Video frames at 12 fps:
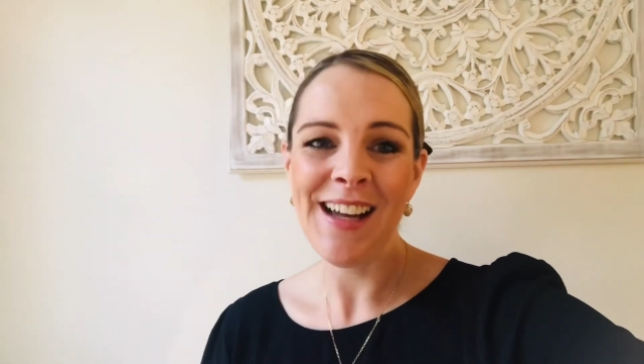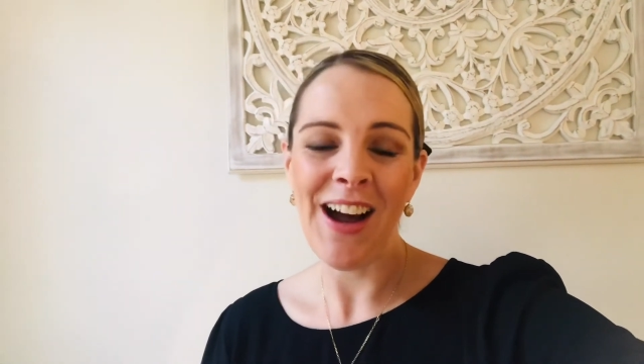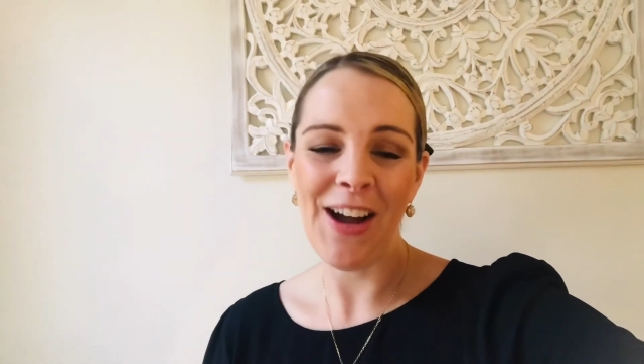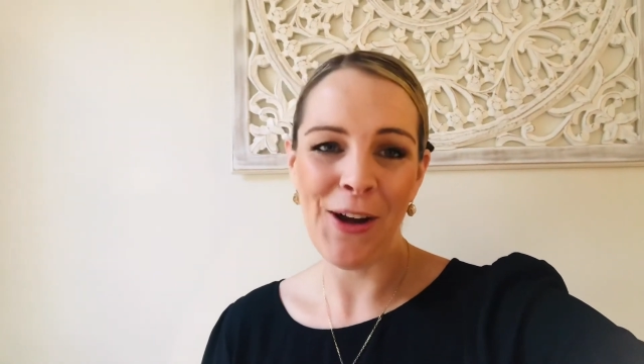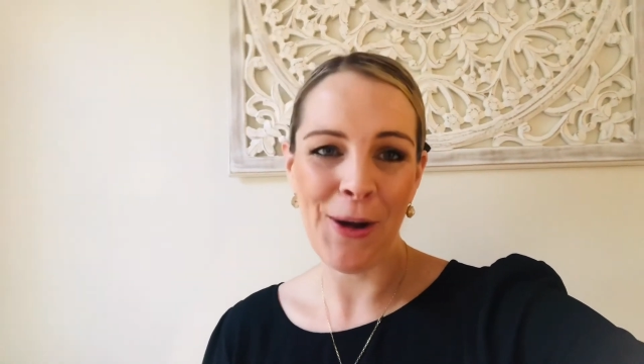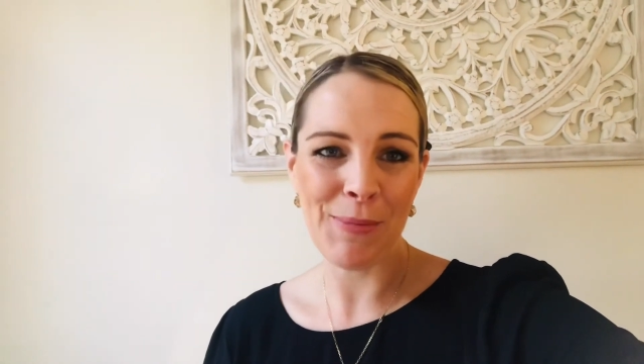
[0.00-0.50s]

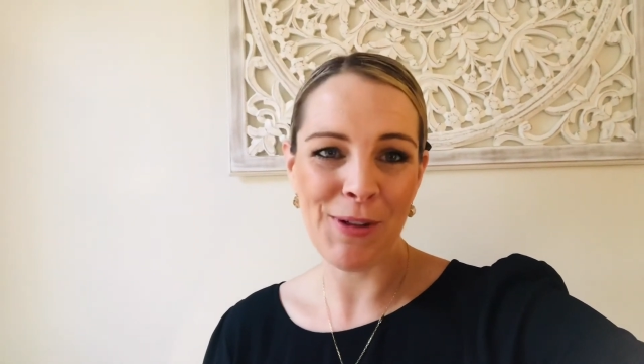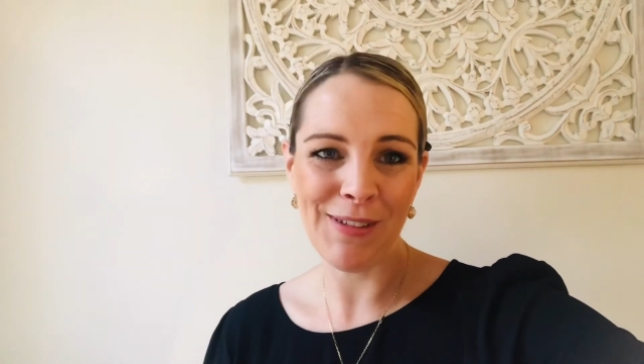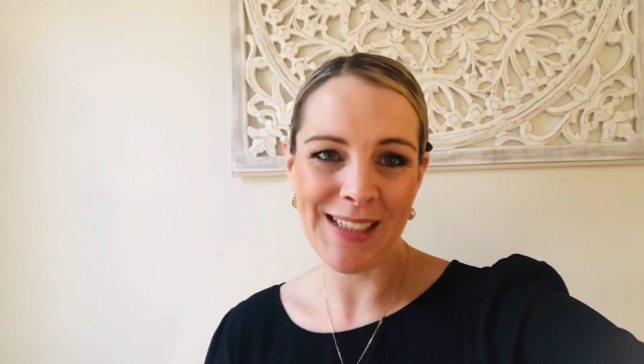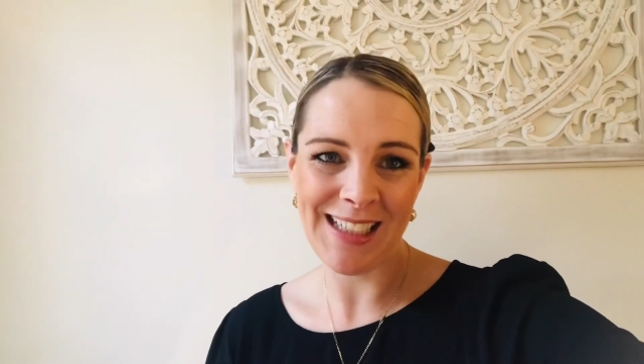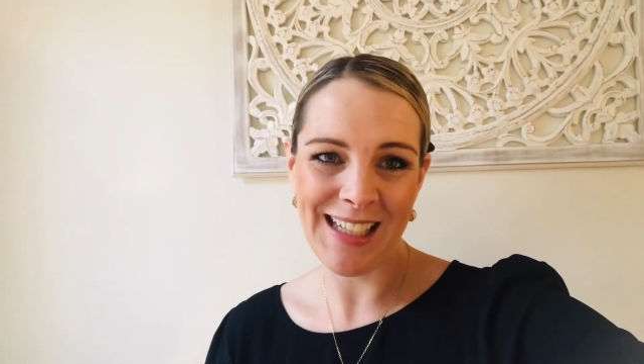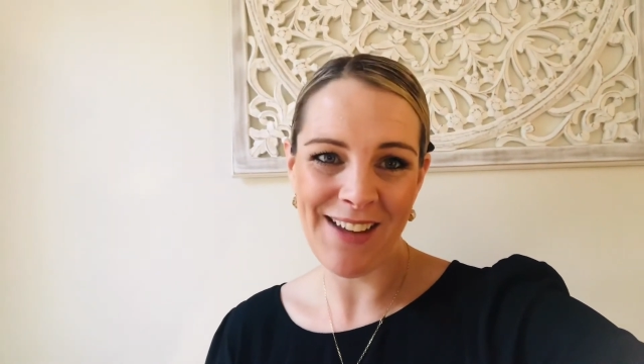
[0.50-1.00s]
I hope you
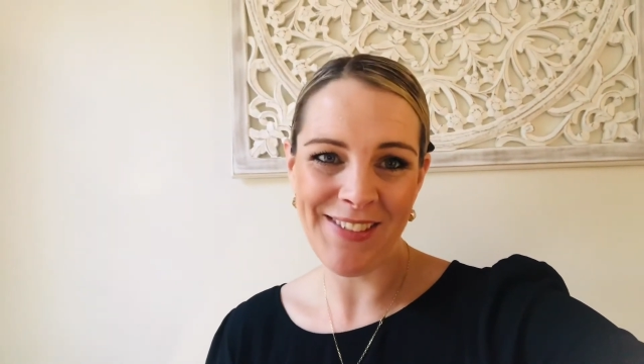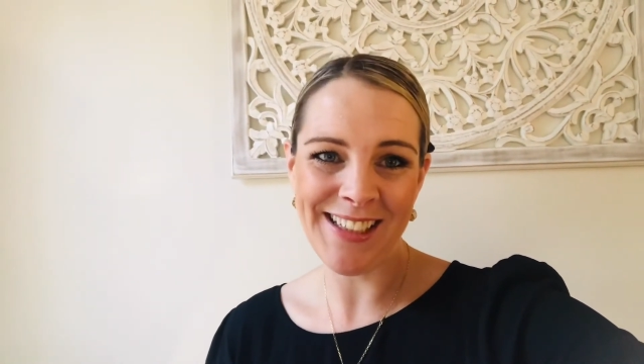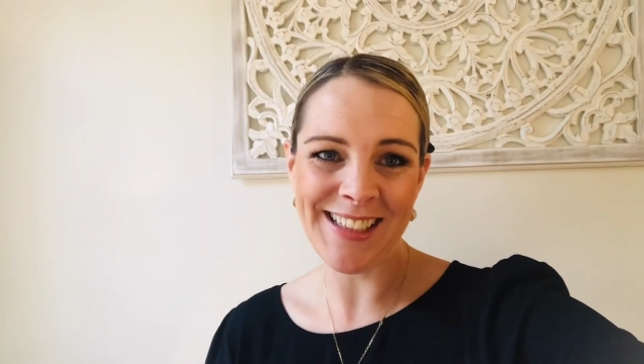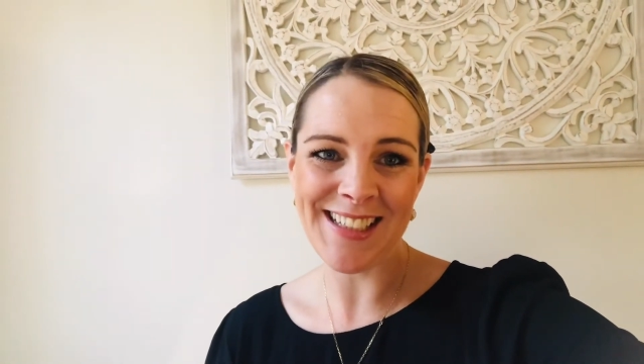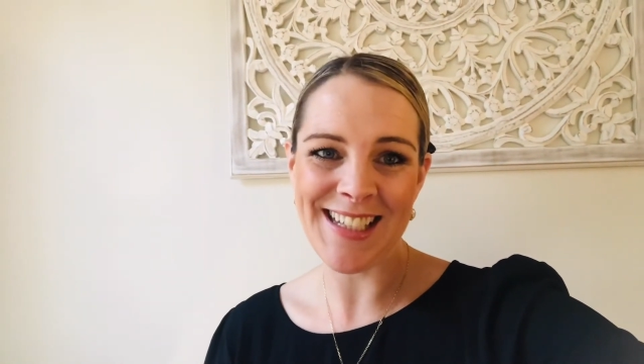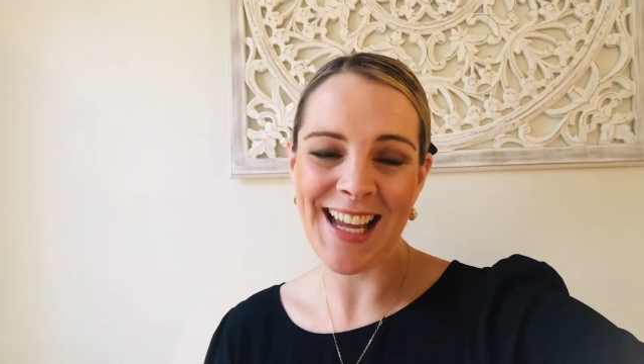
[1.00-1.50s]
really love
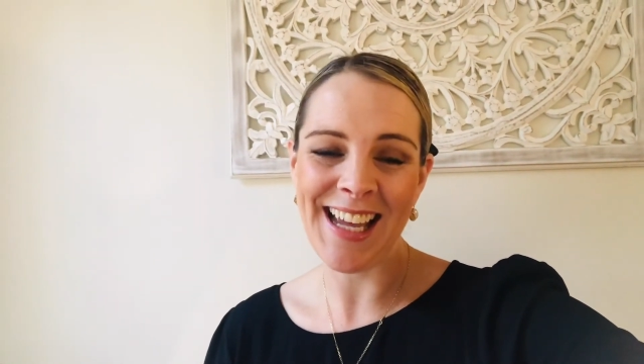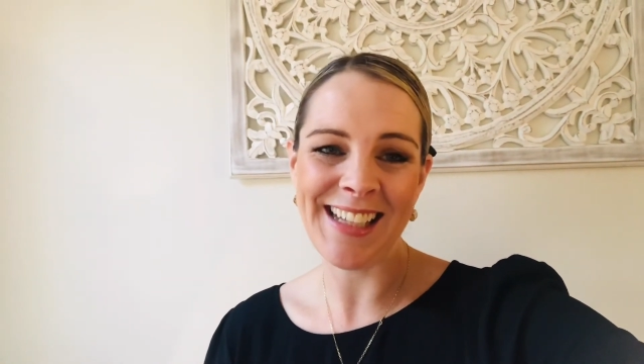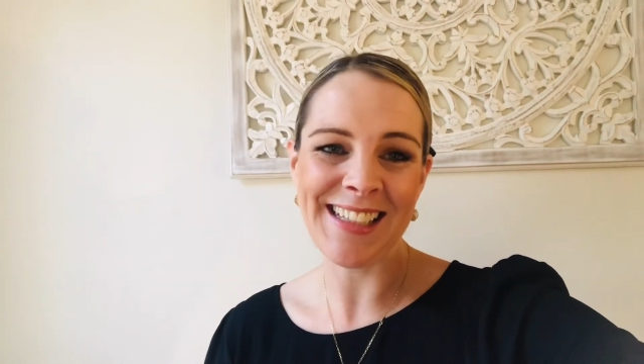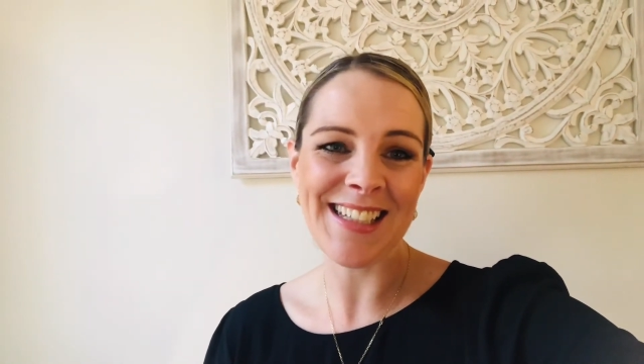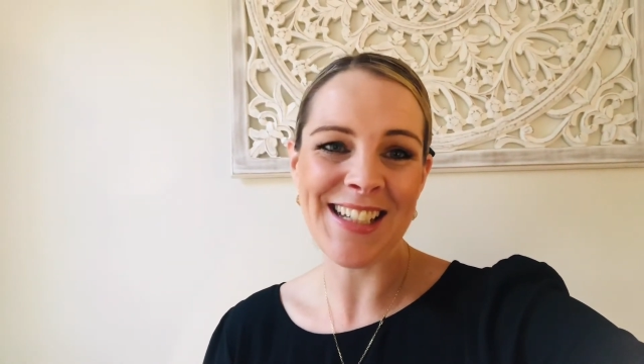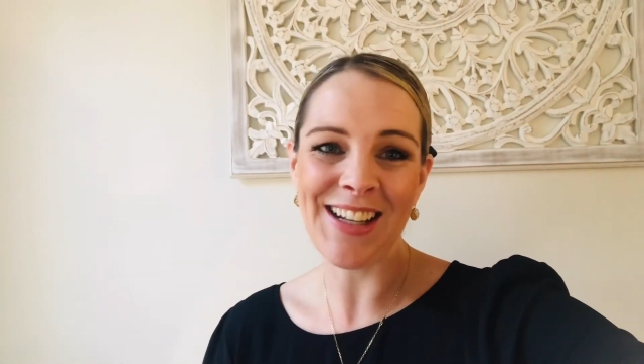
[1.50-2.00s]
it,
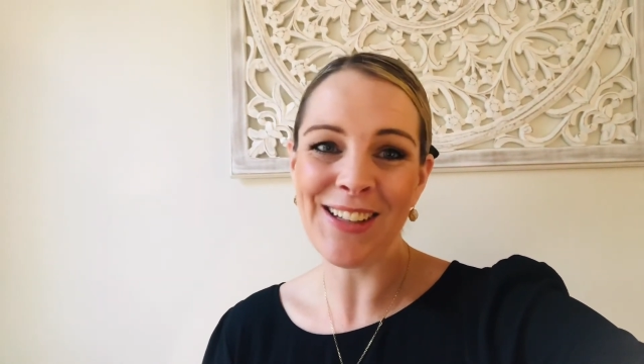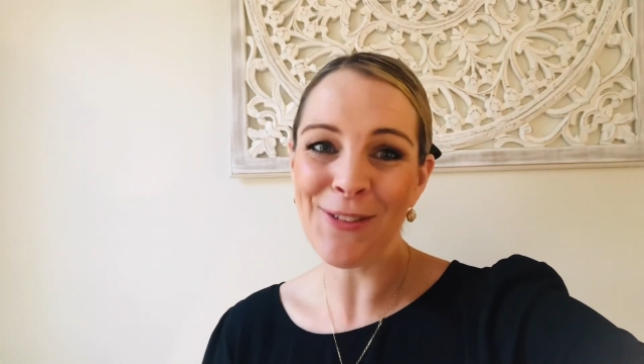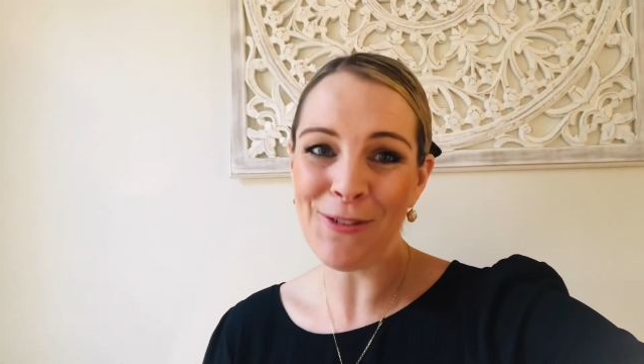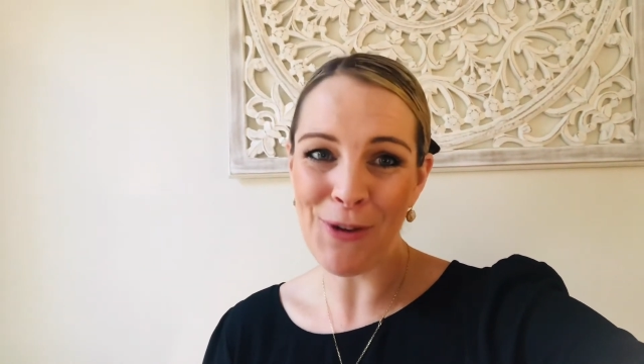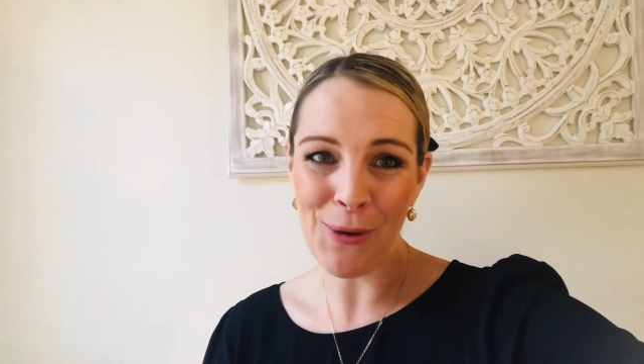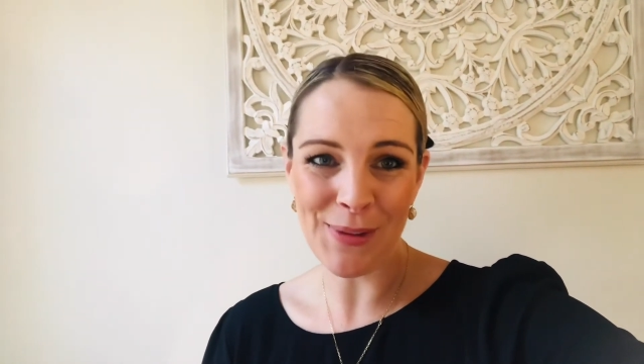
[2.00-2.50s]
and I look
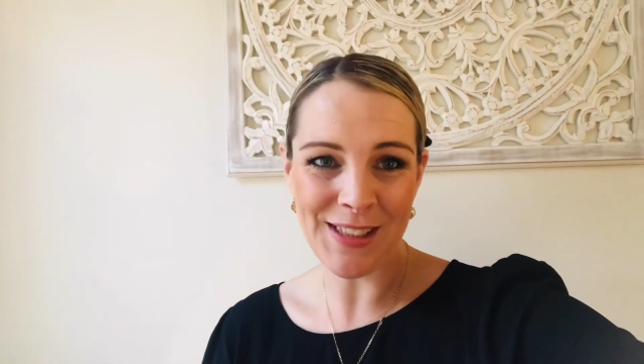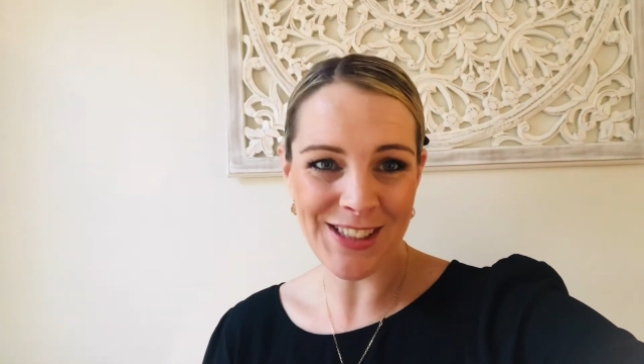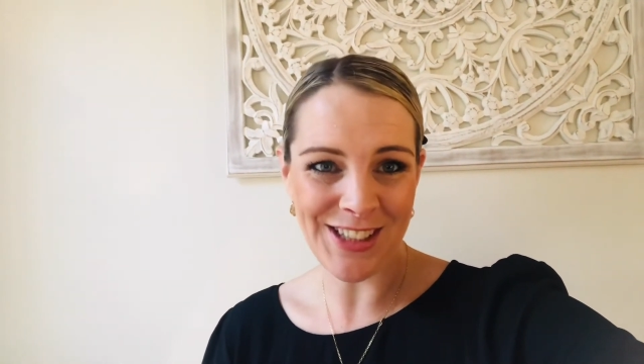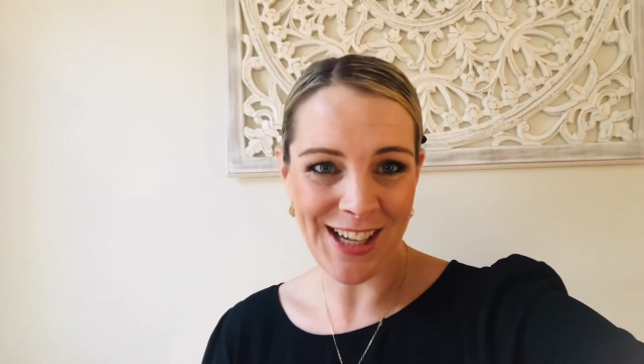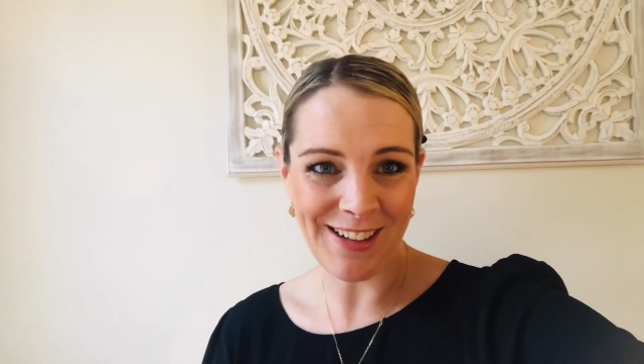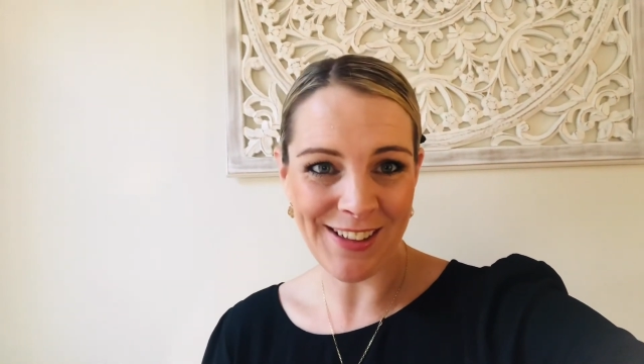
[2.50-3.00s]
forward to
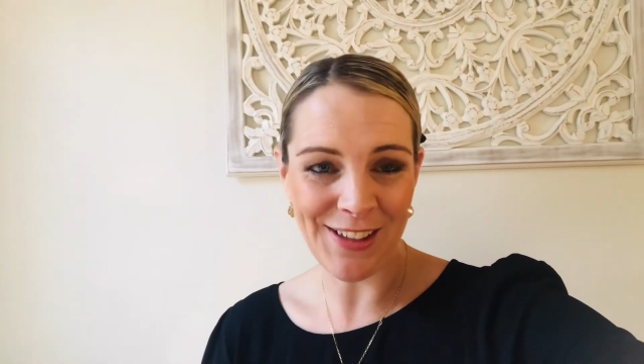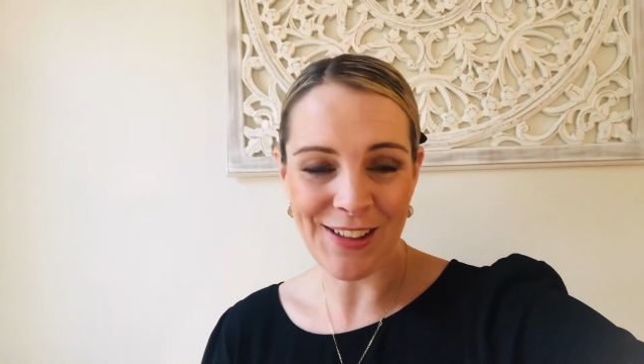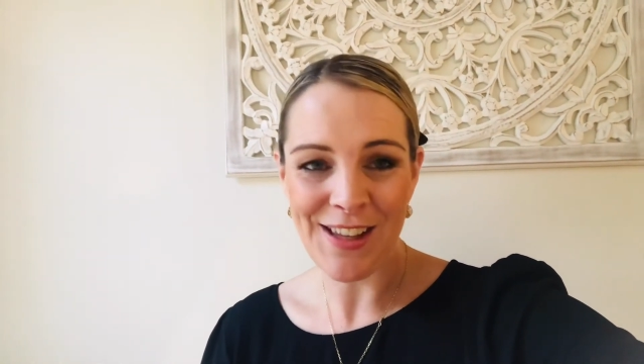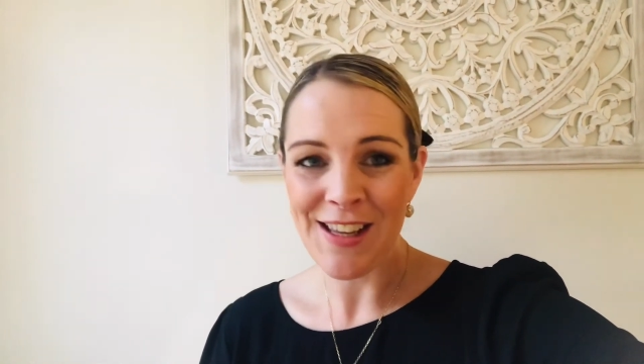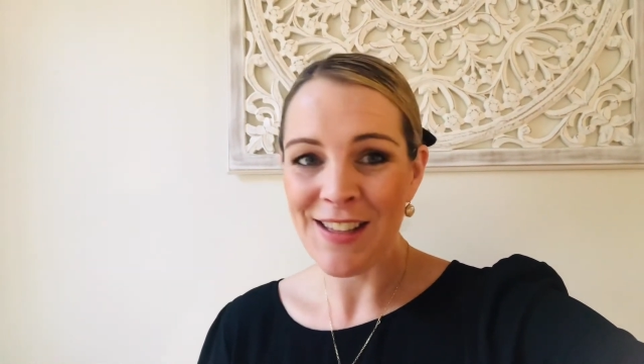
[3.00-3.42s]
sharing